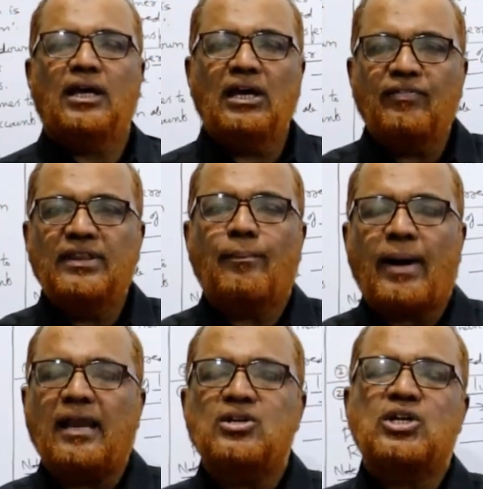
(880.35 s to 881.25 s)
If in the
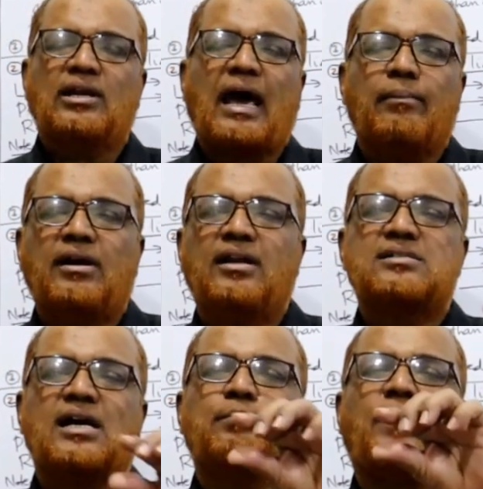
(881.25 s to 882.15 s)
balance sheet liability
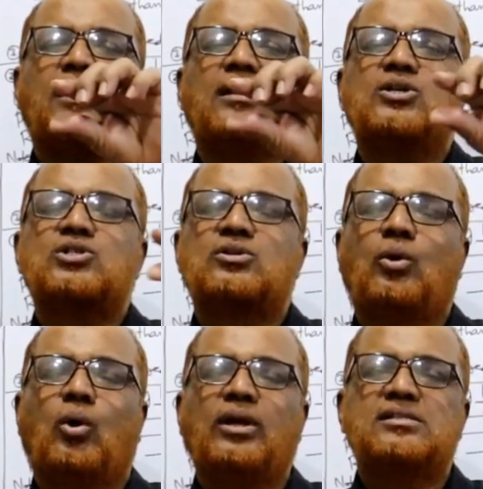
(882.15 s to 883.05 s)
side partner's
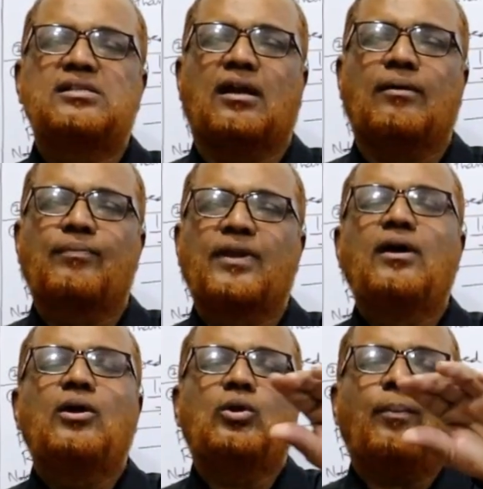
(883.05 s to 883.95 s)
loan is there,
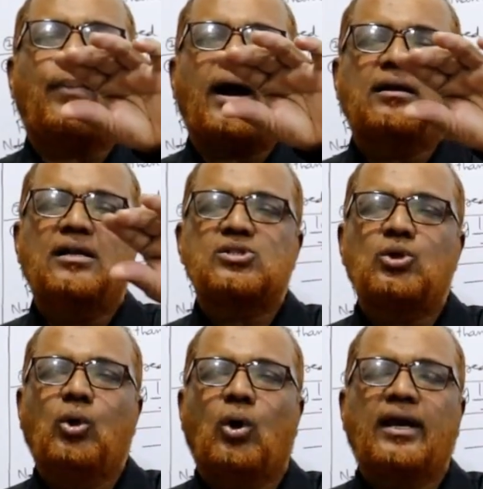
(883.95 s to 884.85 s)
the partner's
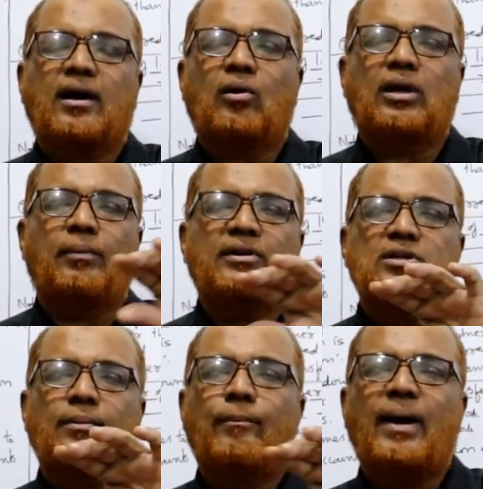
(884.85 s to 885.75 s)
loan account
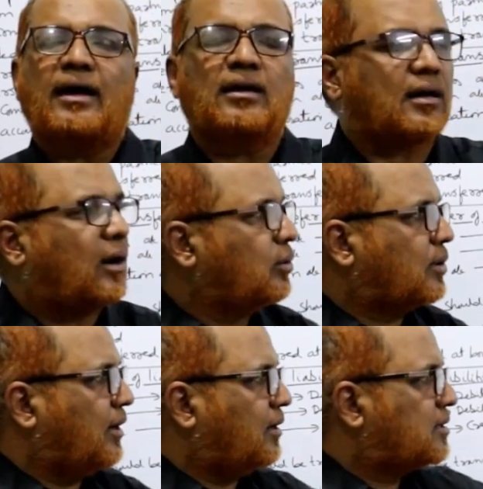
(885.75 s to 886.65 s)
debit, bank account
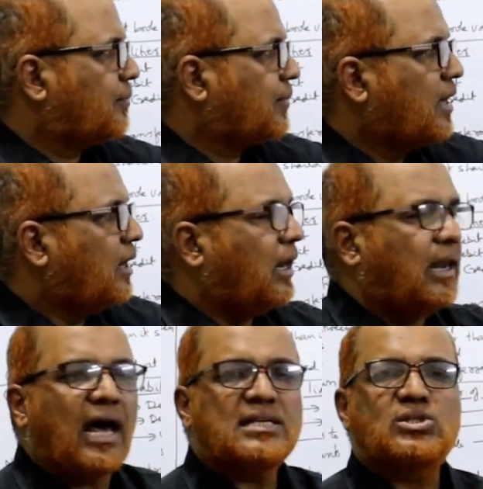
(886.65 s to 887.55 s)
credit.
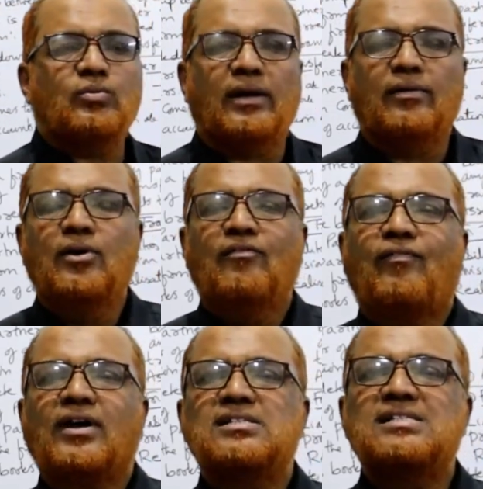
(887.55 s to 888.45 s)
Last one,
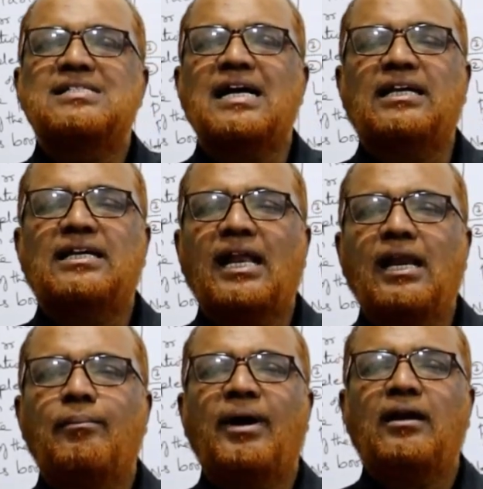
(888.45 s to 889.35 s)
for
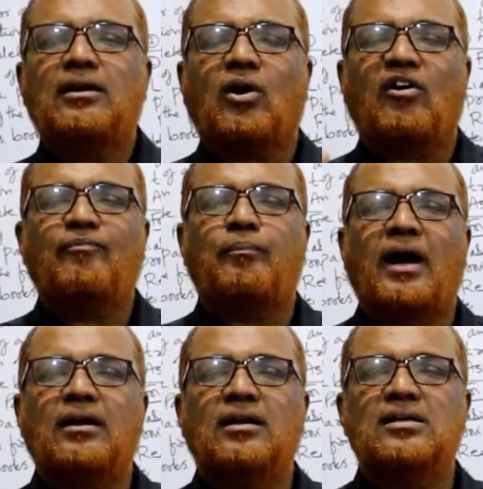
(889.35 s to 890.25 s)
settlement of
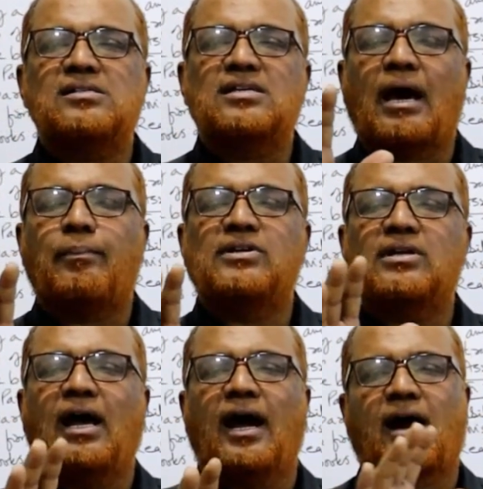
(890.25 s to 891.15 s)
partner's
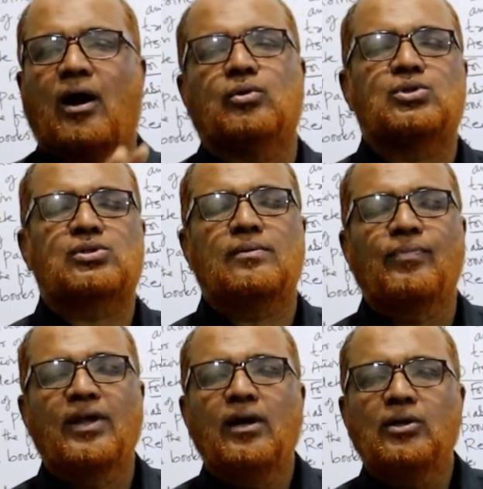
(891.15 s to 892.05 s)
capital accounts.
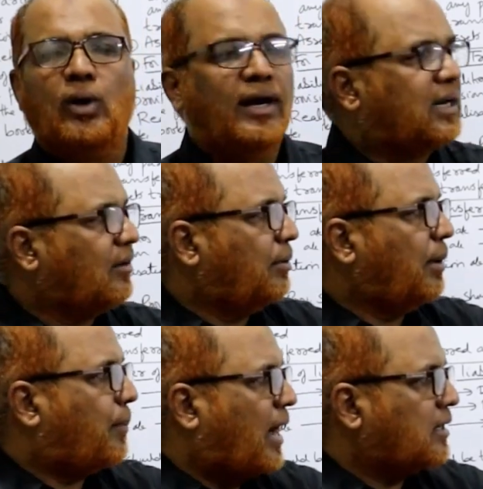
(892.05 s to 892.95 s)
The entry will
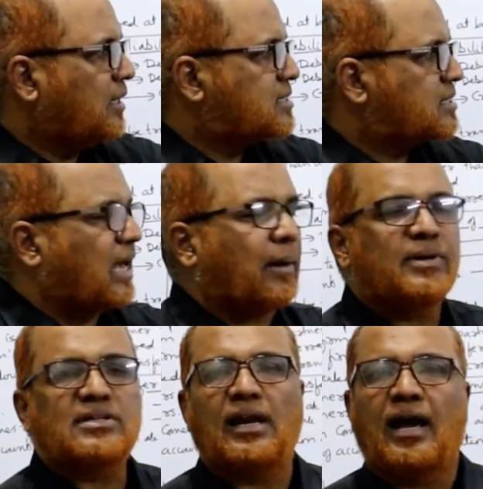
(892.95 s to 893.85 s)
be partner's
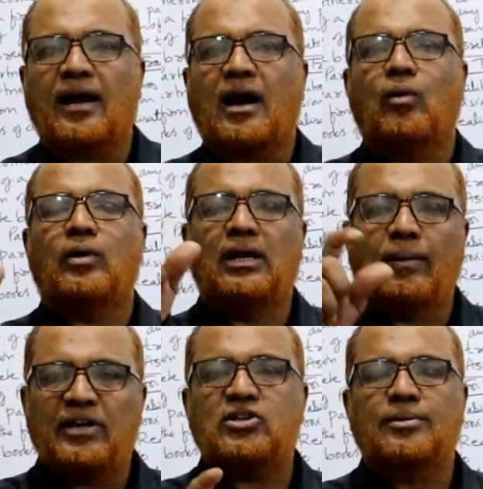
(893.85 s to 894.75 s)
capital account
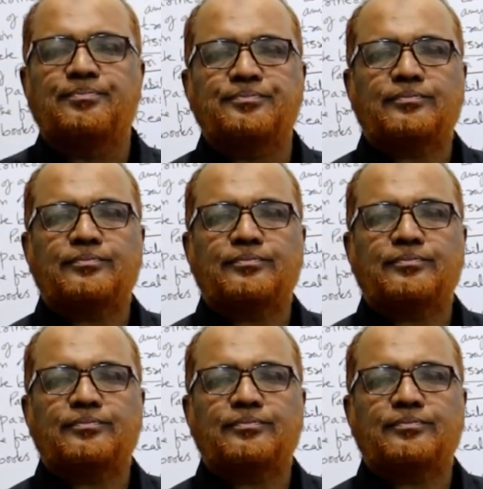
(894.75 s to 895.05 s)
debit,